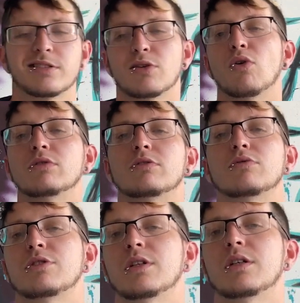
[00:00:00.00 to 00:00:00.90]
is the old school
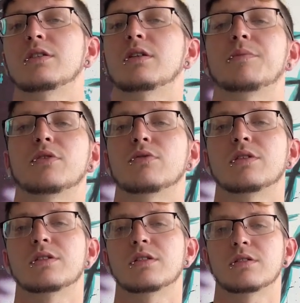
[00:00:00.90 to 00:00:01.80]
shit because I've been doing
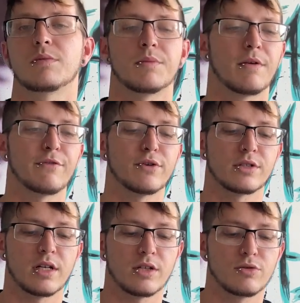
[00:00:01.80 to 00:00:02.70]
this since my
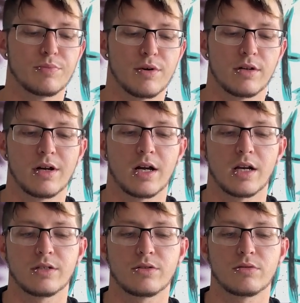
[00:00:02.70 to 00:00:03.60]
first tattoo parlor I
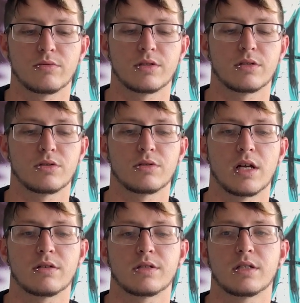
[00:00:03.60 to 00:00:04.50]
got into was in two
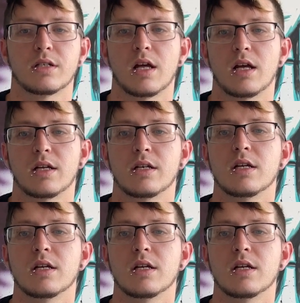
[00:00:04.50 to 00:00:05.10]
thousand nine.